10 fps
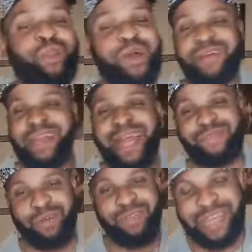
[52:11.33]
put love and
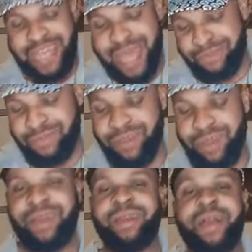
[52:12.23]
like for the life.
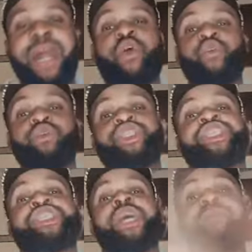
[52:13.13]
And God will
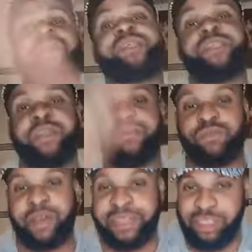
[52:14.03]
share blessing
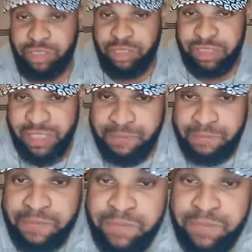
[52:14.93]
given in Jesus' name.